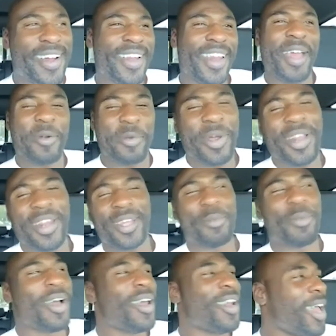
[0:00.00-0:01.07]
Like, really,
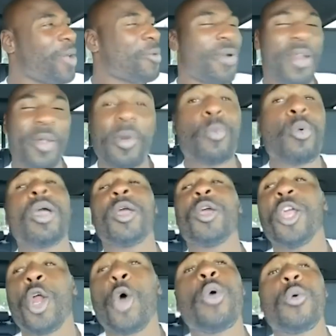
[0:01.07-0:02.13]
bro? Like, really? We went
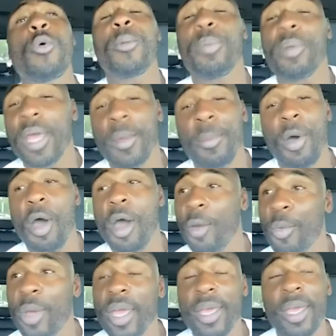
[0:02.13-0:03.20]
and played ball,
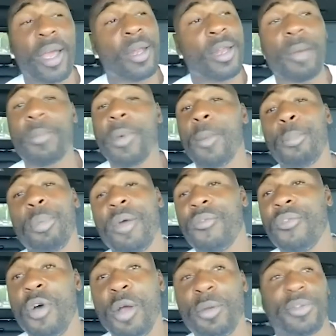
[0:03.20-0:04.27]
and we didn't care nothing about Brett
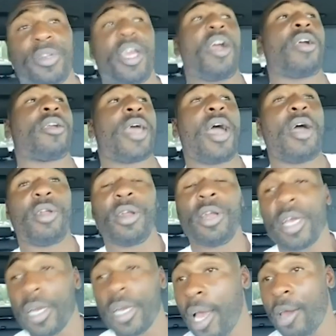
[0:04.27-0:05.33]
Favre staring down and
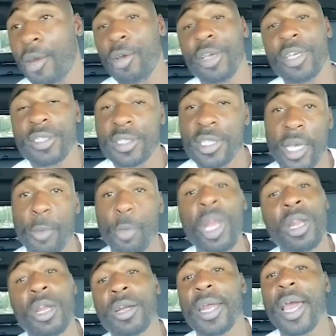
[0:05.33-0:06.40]
looking down on his team. We
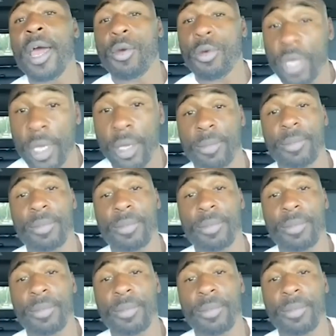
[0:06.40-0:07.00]
looked down on him.